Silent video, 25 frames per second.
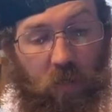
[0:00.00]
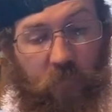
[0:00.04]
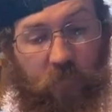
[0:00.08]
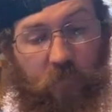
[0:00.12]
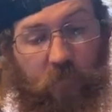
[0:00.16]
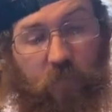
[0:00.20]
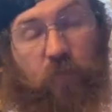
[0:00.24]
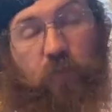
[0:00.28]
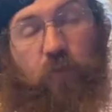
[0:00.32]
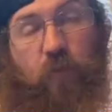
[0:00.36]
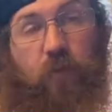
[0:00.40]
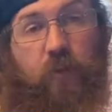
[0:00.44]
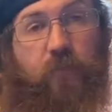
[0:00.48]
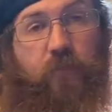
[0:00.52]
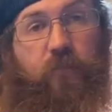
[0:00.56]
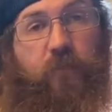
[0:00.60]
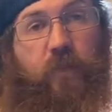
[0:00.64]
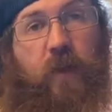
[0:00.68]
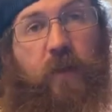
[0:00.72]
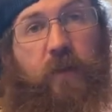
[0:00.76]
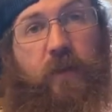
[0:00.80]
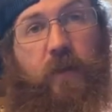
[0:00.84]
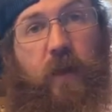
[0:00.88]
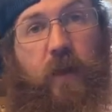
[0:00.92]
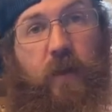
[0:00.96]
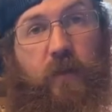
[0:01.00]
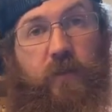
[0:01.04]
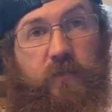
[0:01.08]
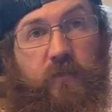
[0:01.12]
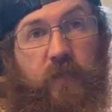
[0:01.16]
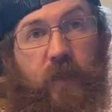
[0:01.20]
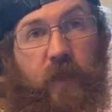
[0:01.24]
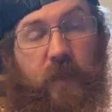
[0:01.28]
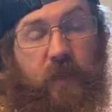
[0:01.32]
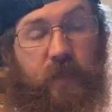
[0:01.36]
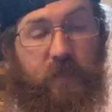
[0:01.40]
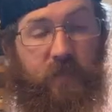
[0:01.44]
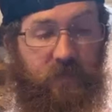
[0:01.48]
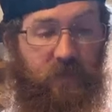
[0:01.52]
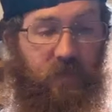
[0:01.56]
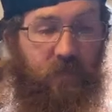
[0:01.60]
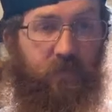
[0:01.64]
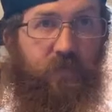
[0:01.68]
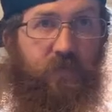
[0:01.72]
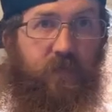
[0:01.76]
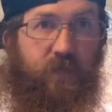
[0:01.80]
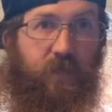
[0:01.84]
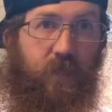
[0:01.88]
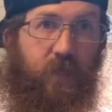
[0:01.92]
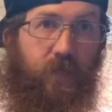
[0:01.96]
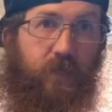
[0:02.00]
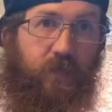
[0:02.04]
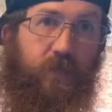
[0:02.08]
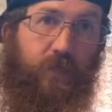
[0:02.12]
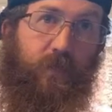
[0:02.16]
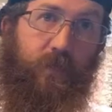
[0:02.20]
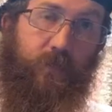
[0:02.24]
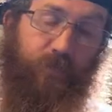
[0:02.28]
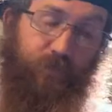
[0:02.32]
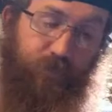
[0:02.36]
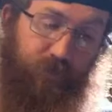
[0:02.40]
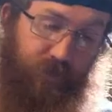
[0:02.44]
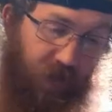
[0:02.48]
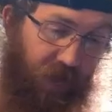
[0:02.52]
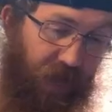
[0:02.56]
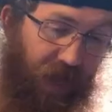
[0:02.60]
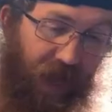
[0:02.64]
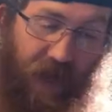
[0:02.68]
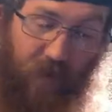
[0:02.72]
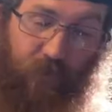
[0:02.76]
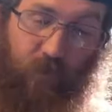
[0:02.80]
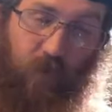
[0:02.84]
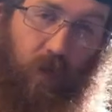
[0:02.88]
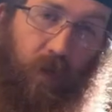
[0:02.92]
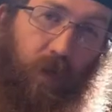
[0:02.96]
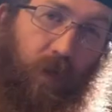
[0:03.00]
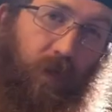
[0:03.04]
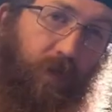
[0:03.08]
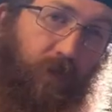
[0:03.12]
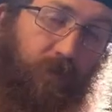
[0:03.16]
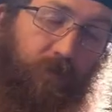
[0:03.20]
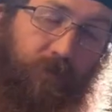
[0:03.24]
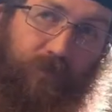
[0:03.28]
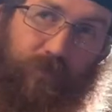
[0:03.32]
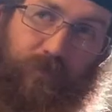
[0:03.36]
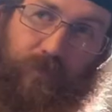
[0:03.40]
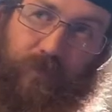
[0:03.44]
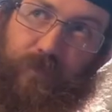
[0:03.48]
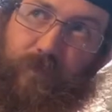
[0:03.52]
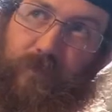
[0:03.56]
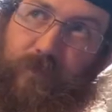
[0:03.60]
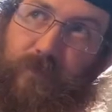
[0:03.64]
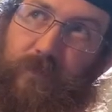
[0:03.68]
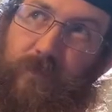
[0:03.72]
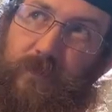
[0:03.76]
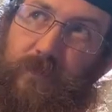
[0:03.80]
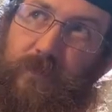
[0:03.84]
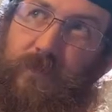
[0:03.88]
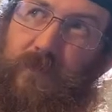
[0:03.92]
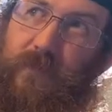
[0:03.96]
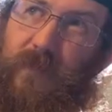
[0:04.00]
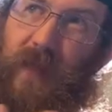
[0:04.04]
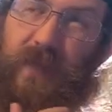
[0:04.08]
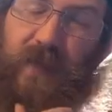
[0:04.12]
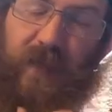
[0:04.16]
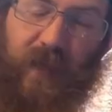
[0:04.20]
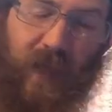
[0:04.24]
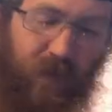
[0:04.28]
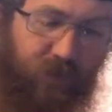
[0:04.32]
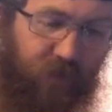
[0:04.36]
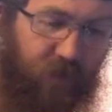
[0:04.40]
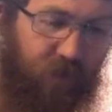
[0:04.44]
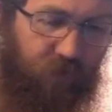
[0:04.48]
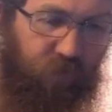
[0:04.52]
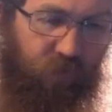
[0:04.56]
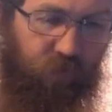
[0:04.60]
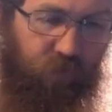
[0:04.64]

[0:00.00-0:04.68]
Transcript: in for $35.87. And I think I have like